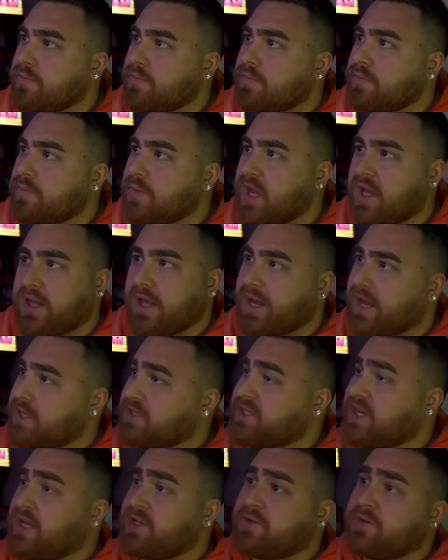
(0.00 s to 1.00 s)
Yeah, like I
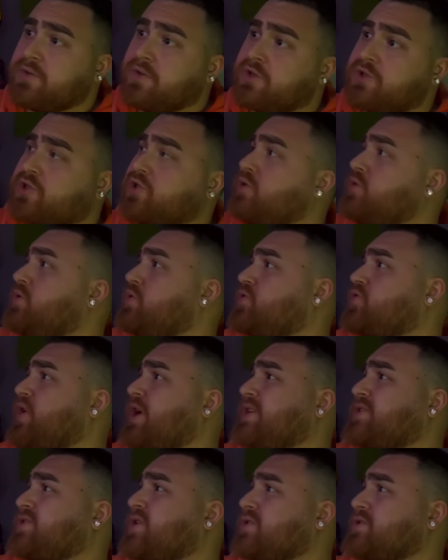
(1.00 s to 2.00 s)
said, dude, there's two new Drake
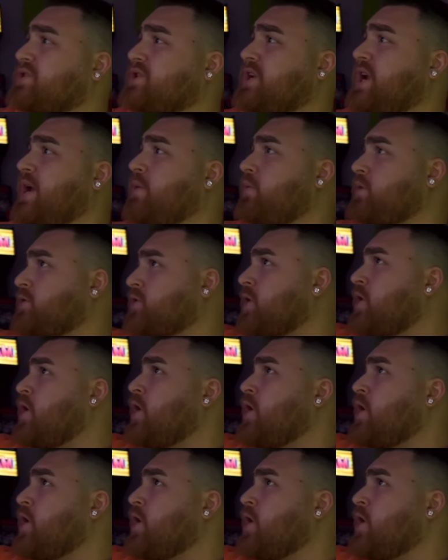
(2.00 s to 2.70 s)
songs tonight, which